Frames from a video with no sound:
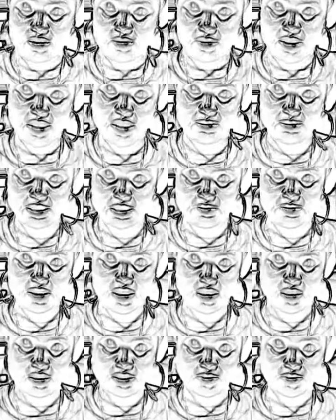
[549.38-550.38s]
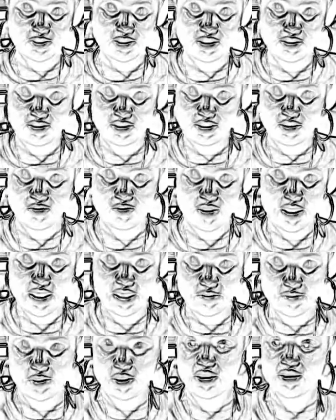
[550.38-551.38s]
make them small because we're using
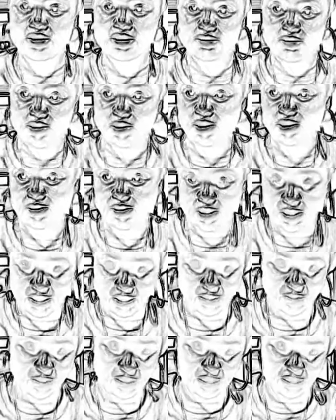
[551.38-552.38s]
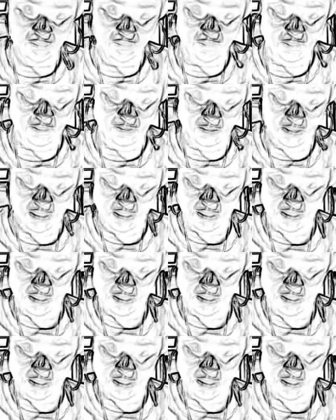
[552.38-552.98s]
Hawaiian rolls. Of course, we're using the ones from